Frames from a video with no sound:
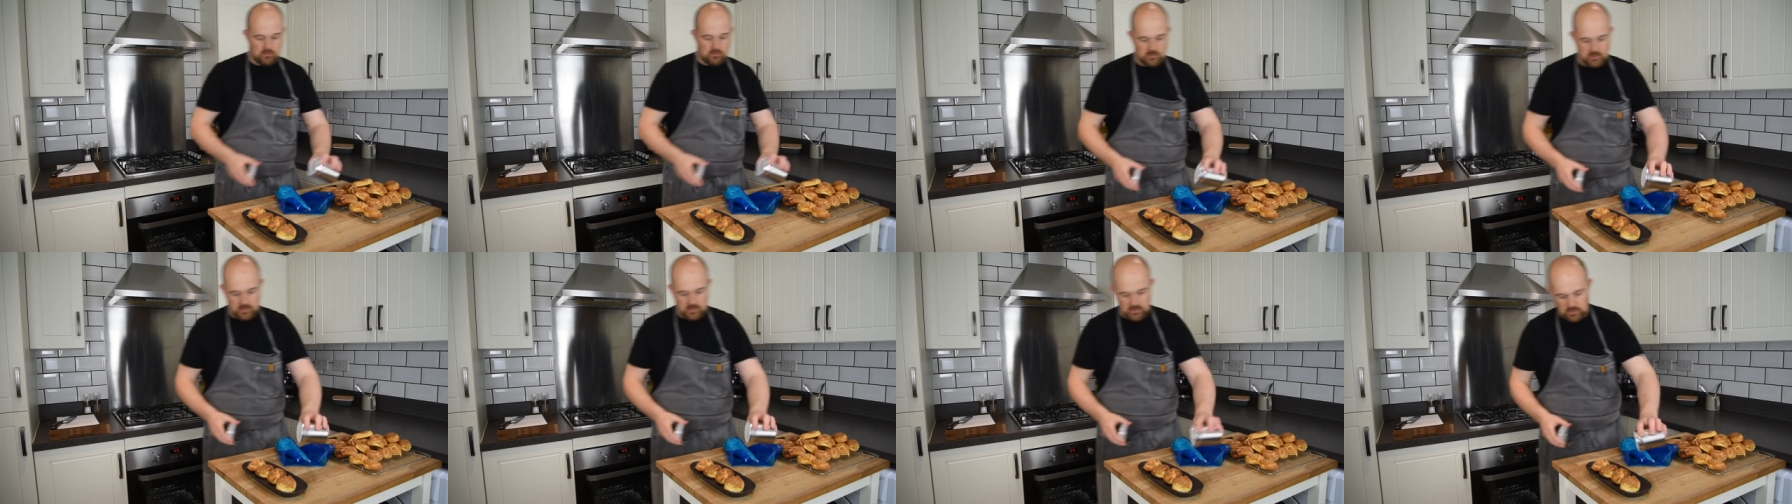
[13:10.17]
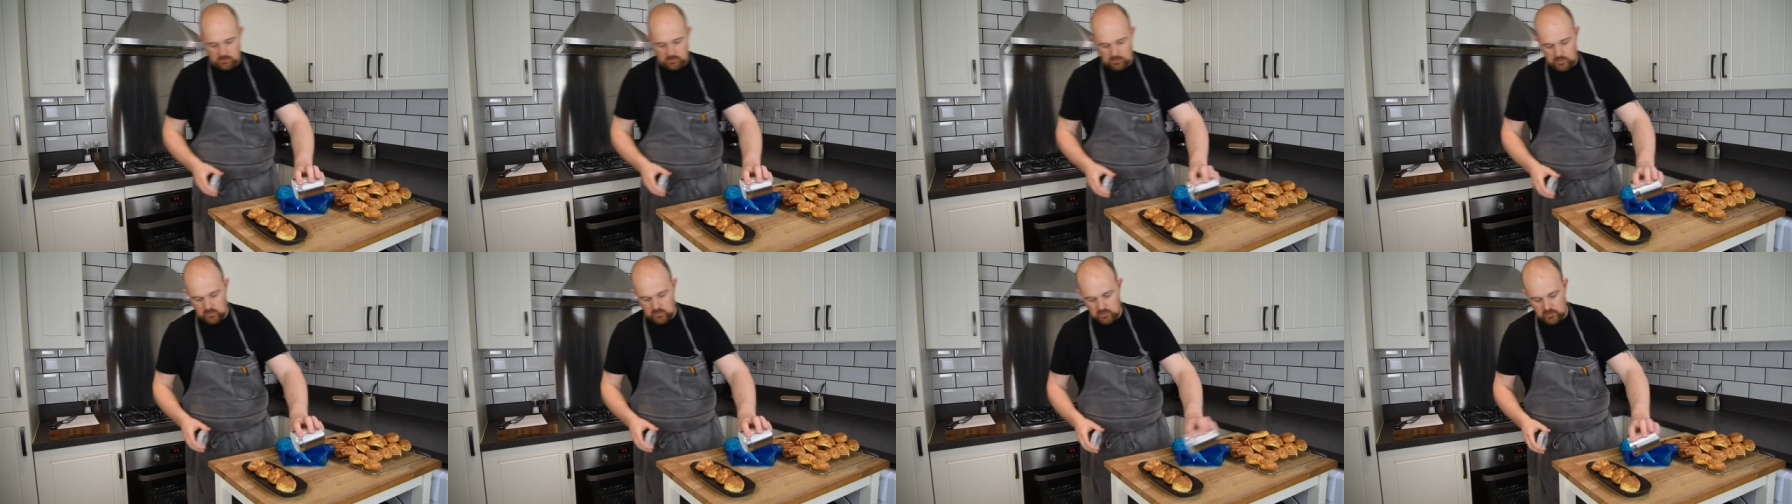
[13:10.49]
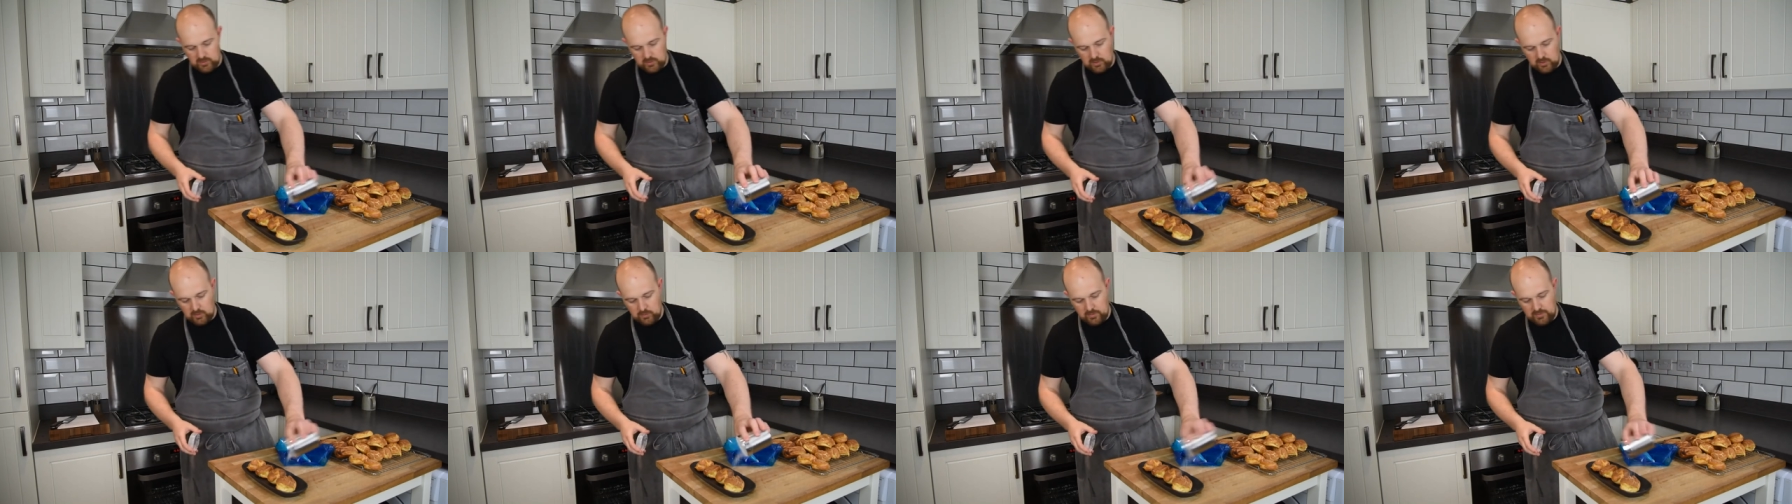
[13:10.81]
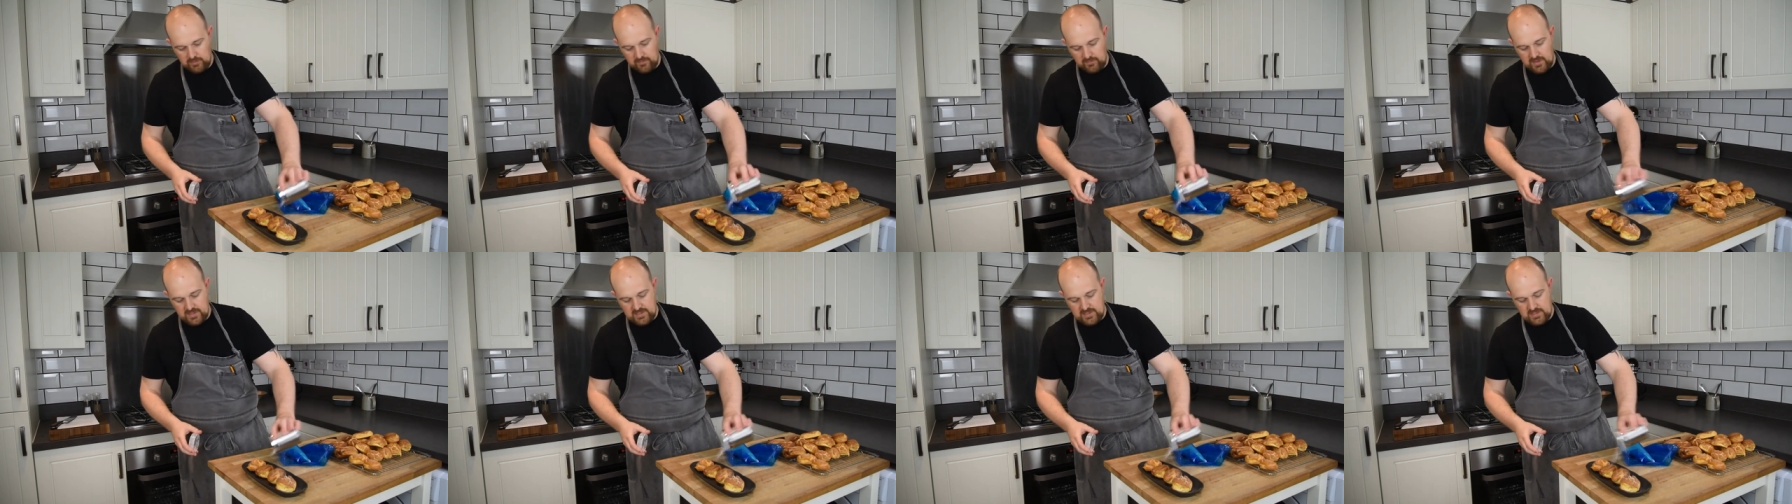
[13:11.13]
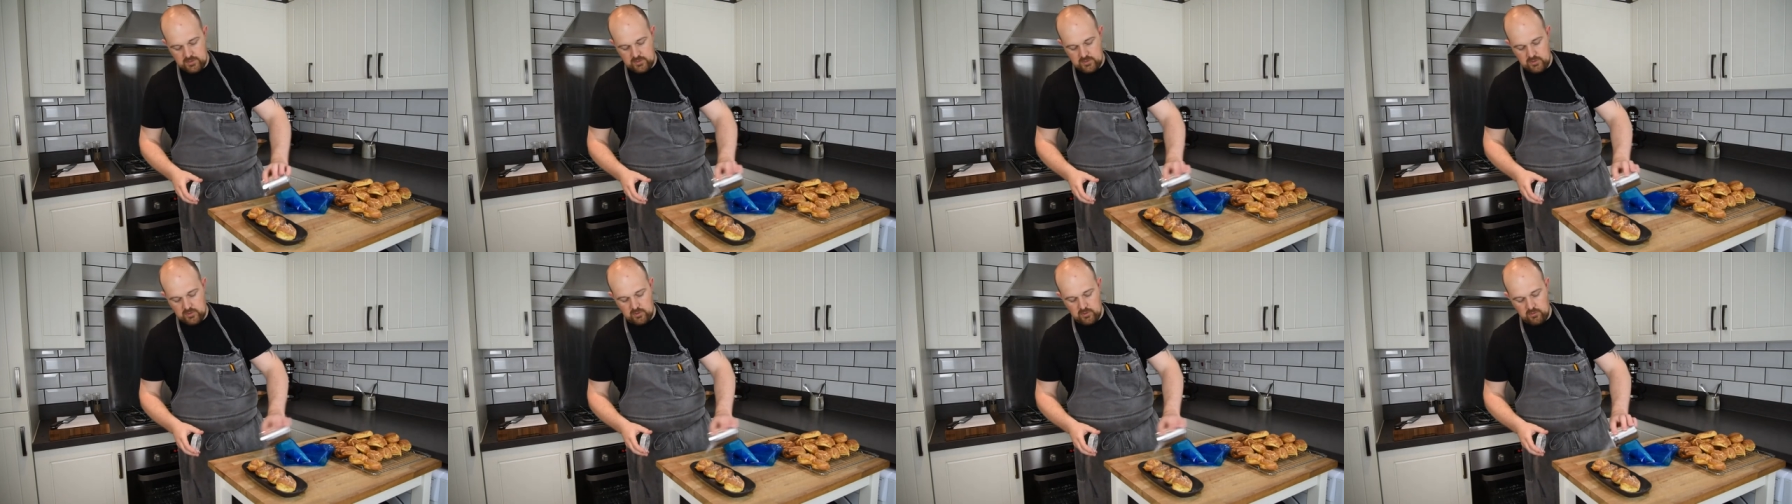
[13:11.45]
you can put a little bit of ice
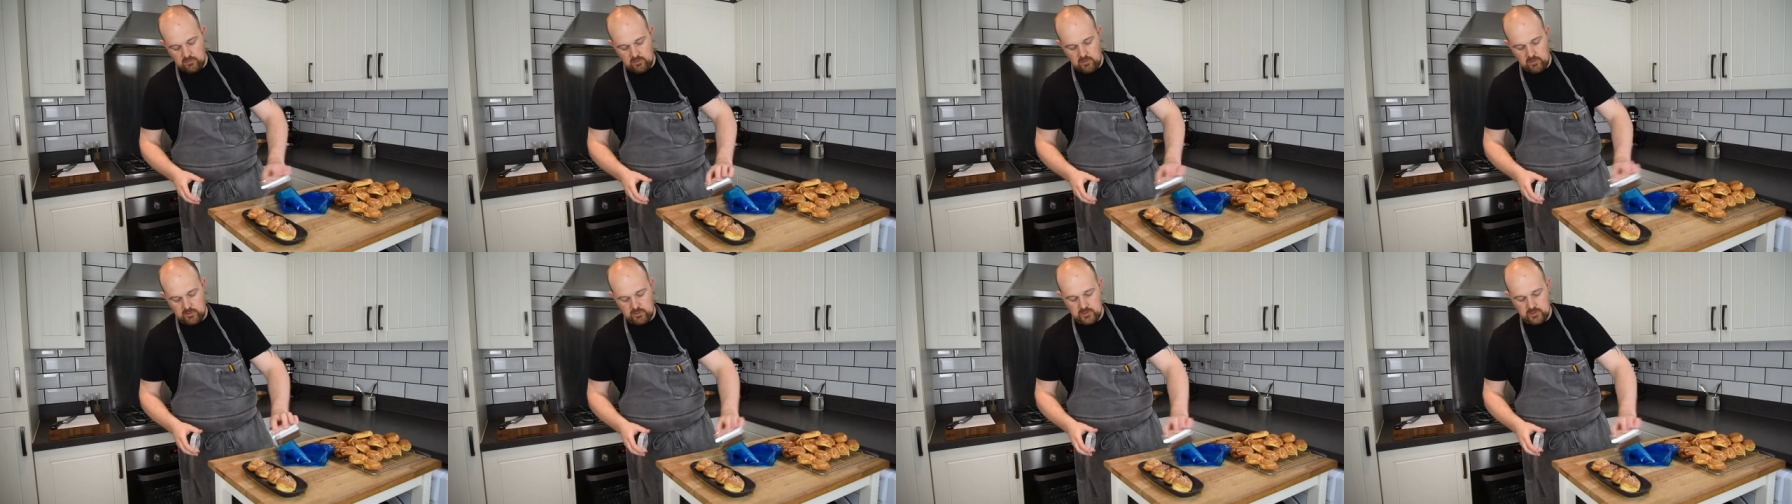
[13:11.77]
and sugar on,